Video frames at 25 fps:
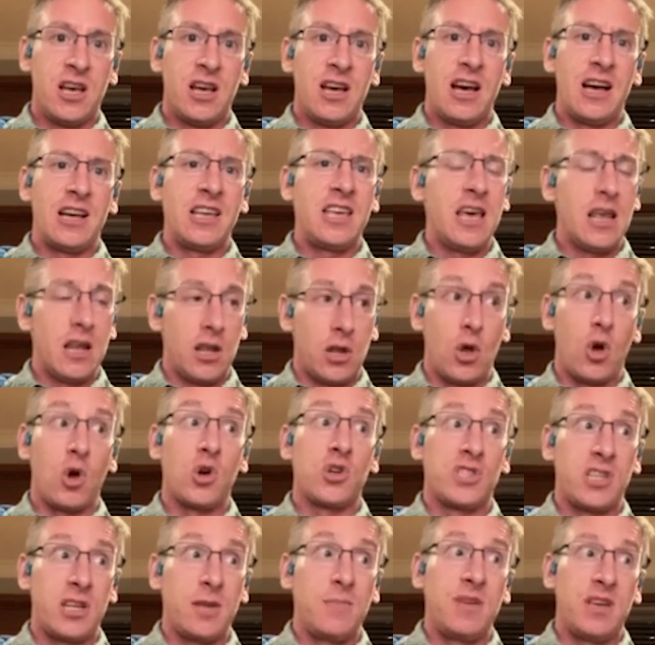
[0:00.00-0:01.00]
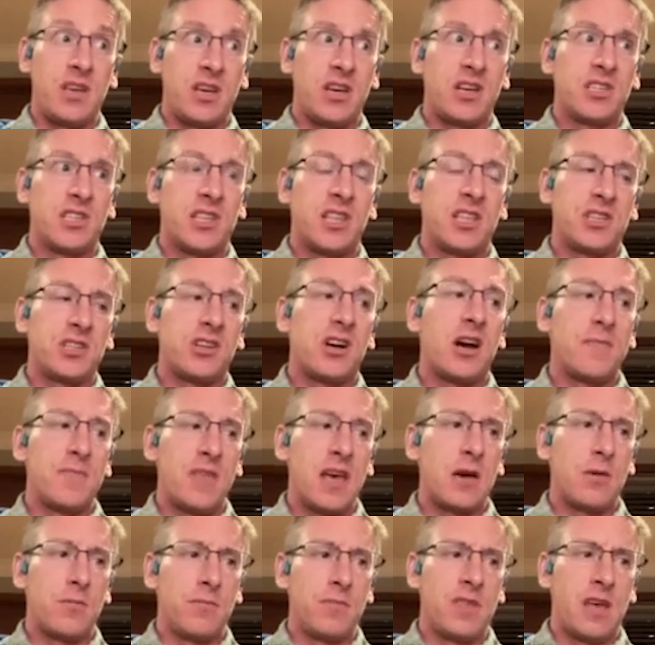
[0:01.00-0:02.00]
Again, largely because of the time
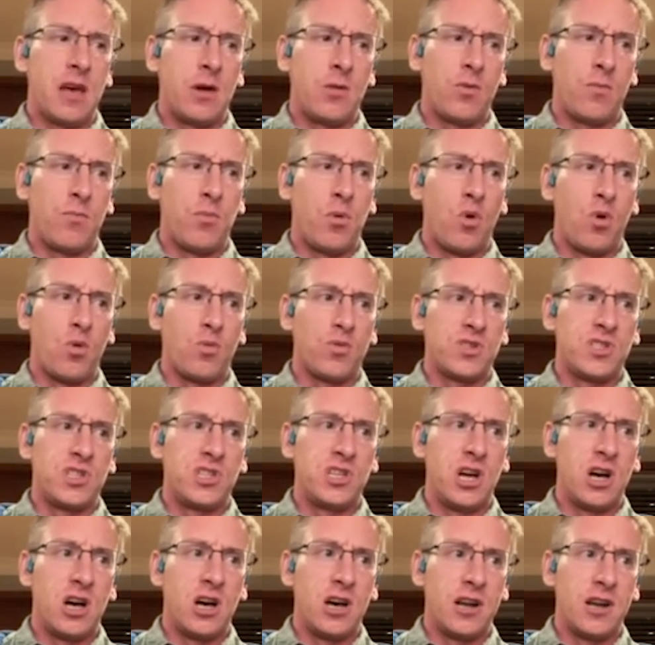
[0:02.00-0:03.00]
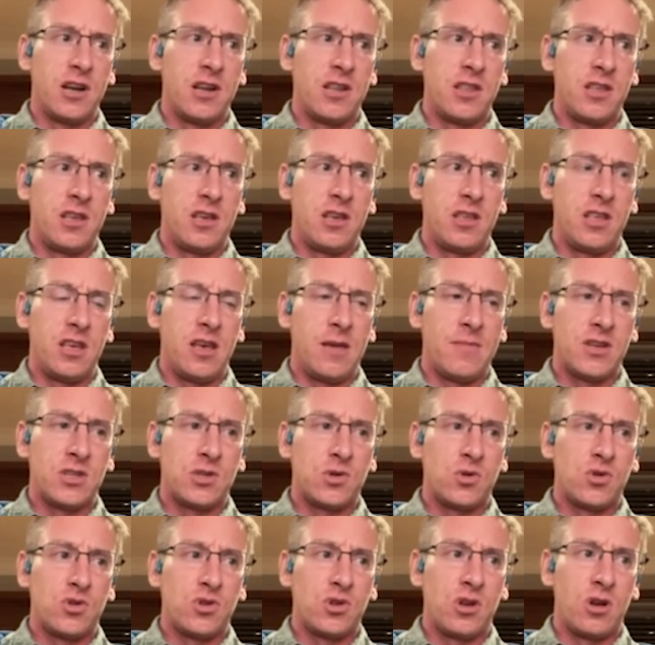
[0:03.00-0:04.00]
that that report was done, the
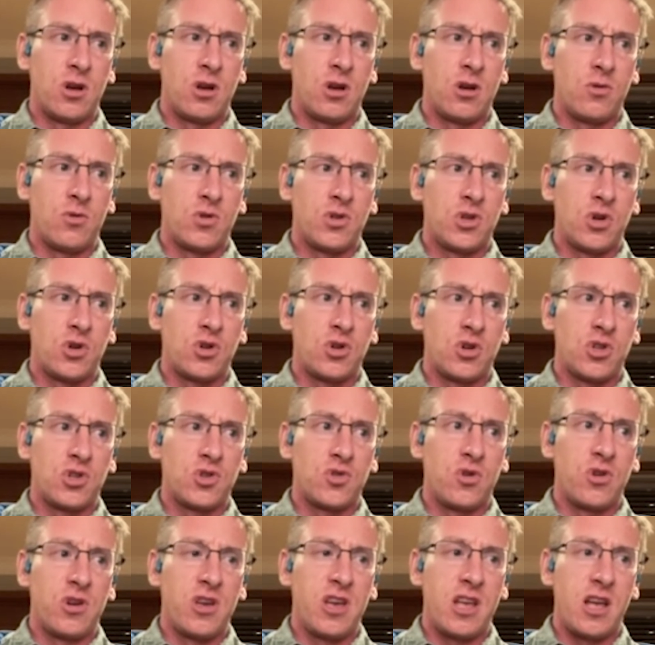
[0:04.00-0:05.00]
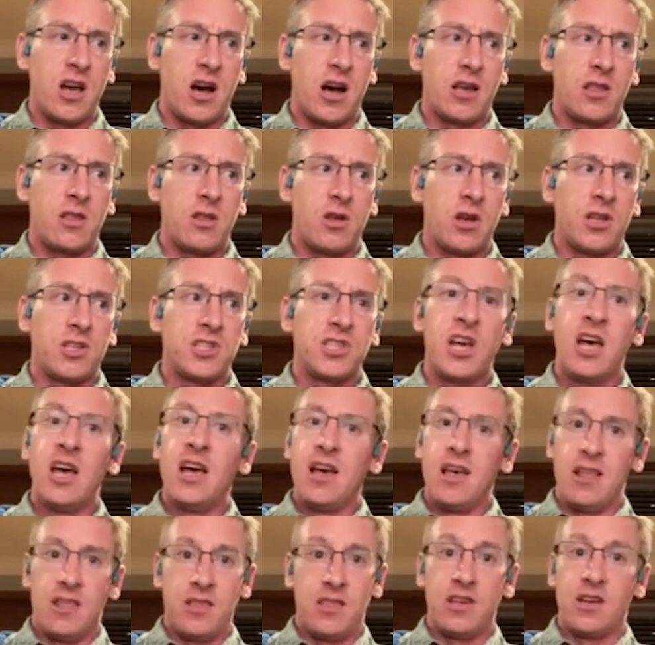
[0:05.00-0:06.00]
MS Research Australia guidelines,
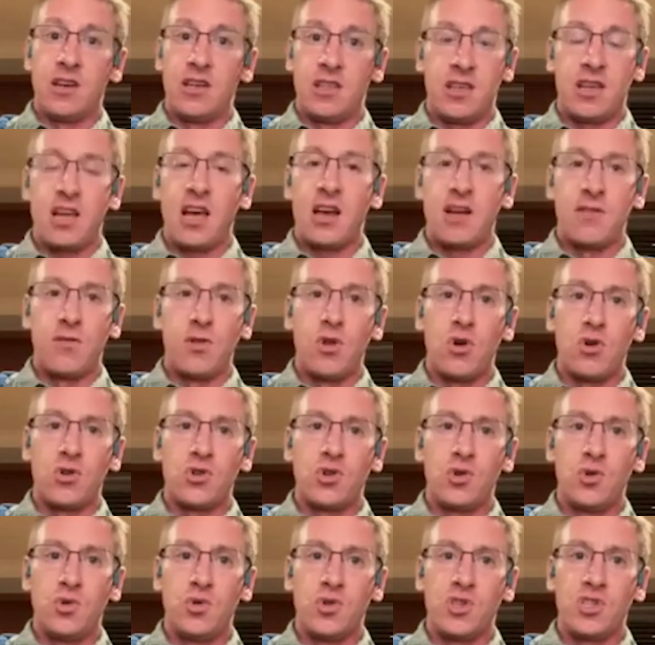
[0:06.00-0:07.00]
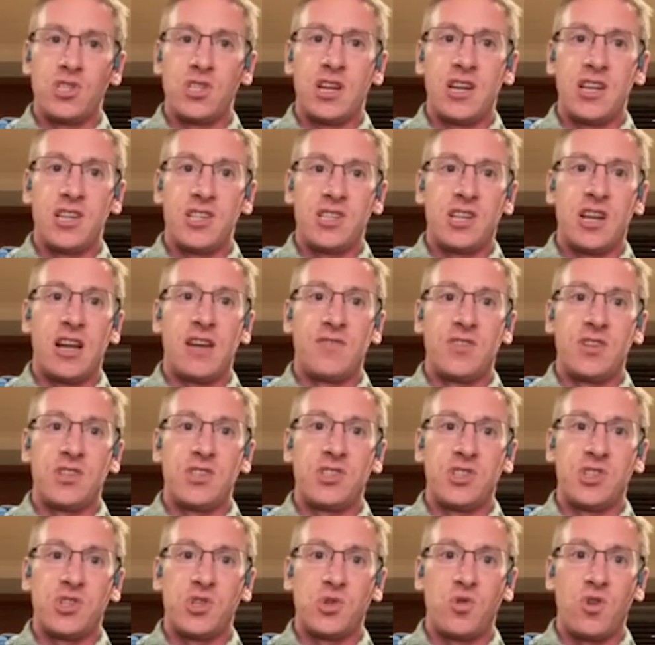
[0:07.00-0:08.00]
the kind of longitudinal studies that I've
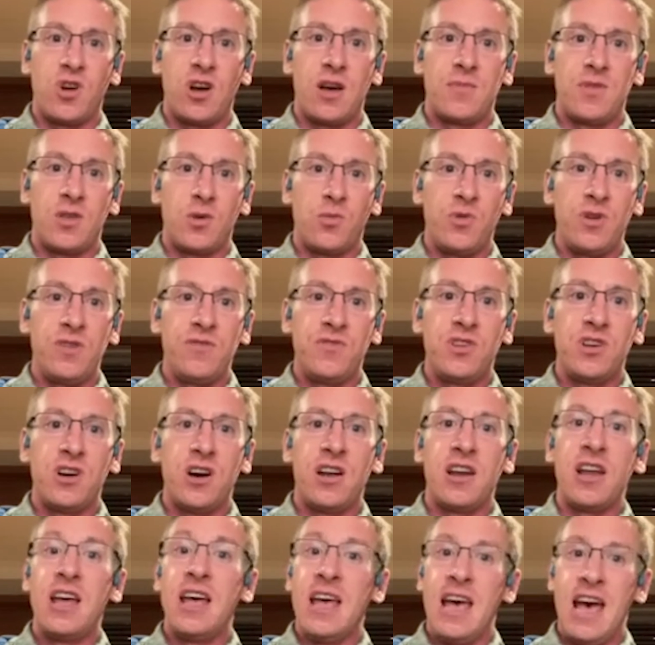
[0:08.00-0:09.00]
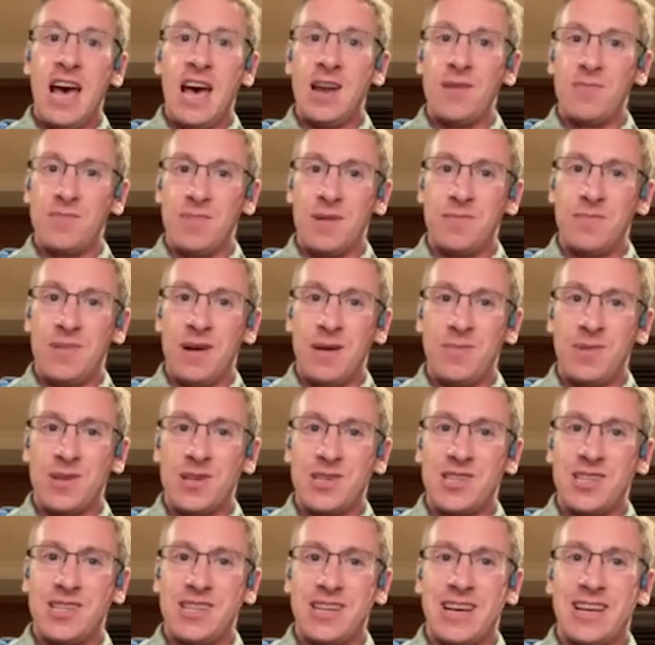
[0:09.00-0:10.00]
just described that we've done hadn't been
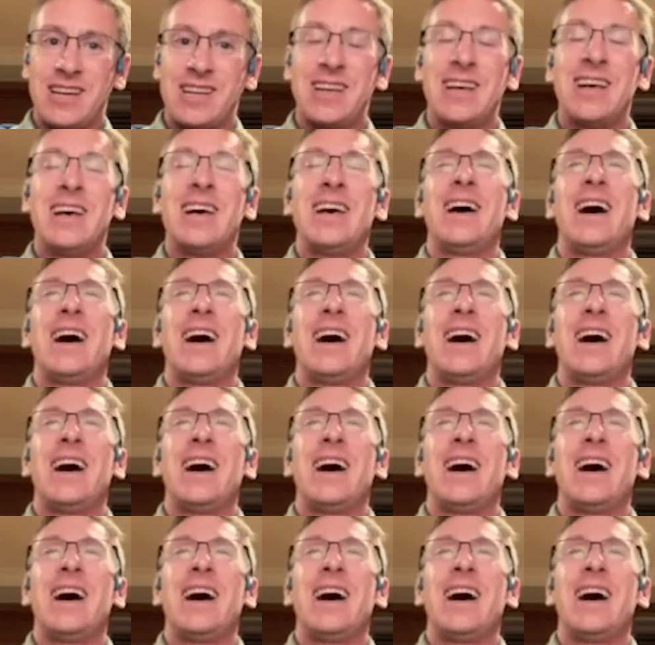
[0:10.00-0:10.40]
published yet.